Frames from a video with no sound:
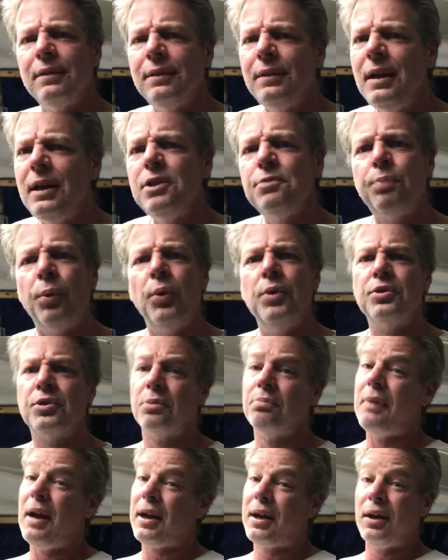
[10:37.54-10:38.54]
these boys
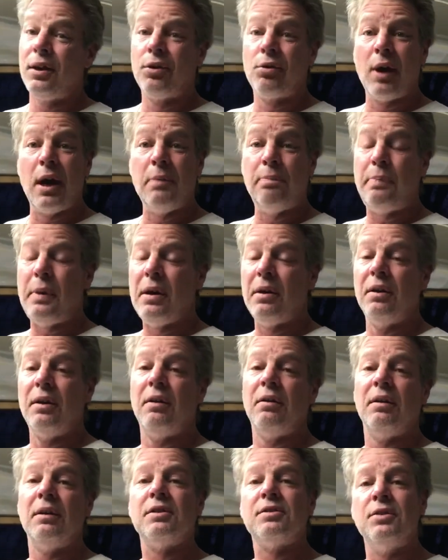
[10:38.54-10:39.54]
are making great beer, and
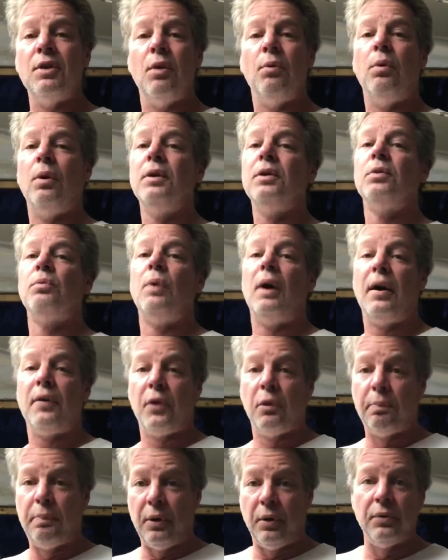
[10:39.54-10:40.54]
there is no wonder why
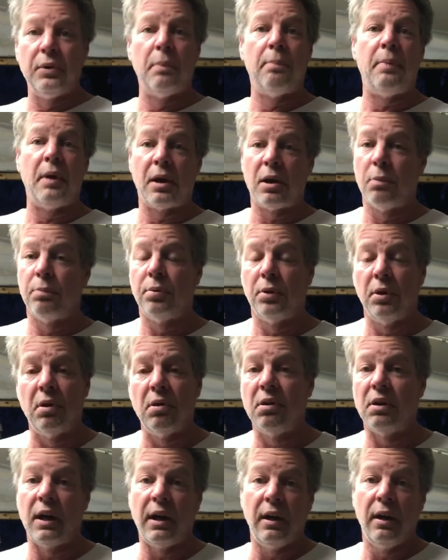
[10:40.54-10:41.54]
they're building a bigger
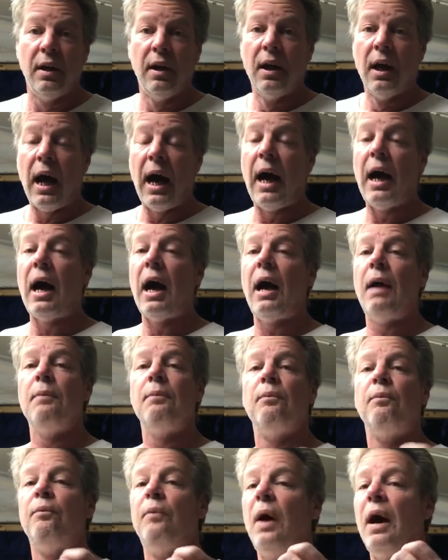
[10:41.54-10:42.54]
brewery. I
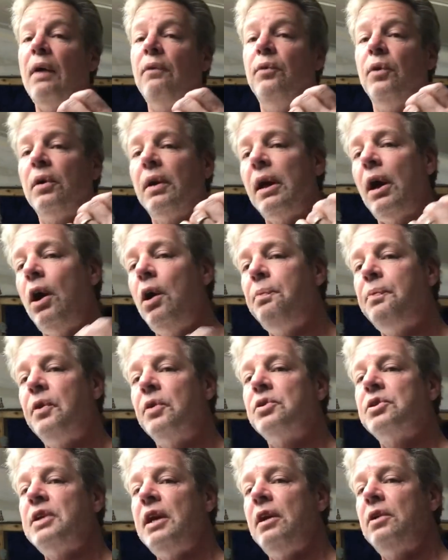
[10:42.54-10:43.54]
really hope
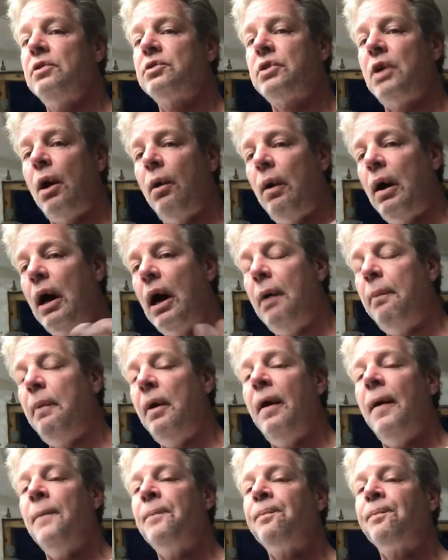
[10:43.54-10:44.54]
their sales go up,
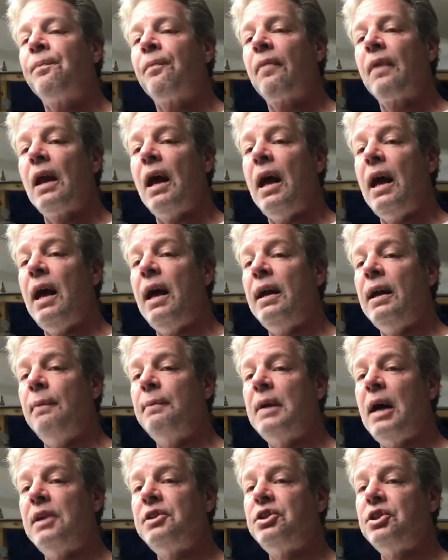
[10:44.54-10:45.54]
and I'm
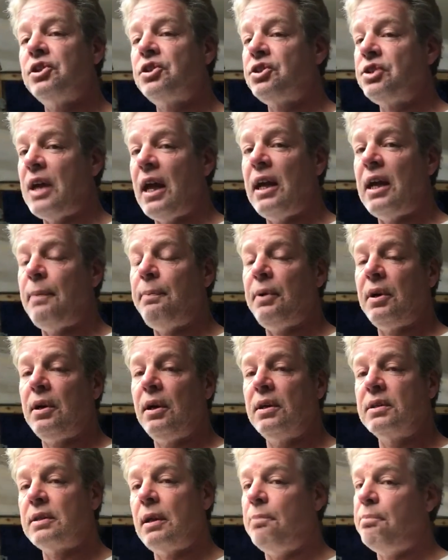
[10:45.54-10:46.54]
not just saying it
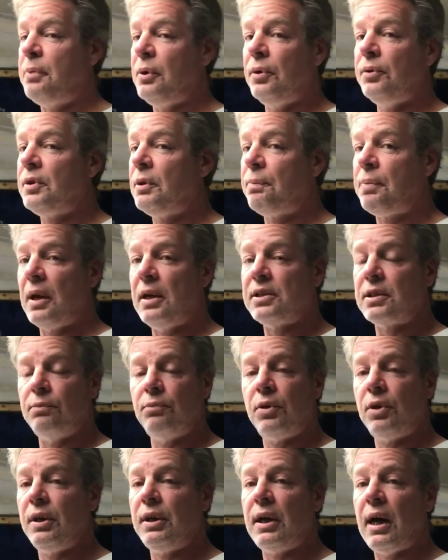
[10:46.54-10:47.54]
because I'm building the place. I'm
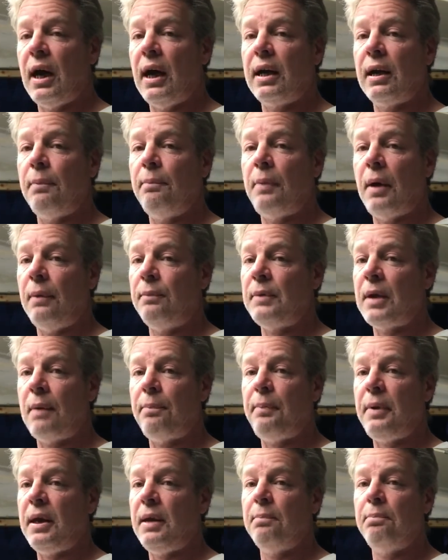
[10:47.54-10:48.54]
really not. I'm
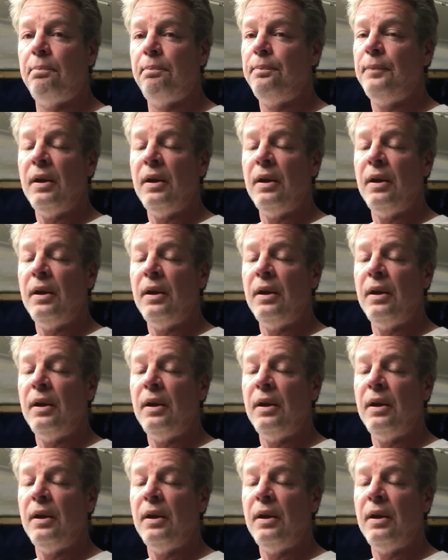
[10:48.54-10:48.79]
not being,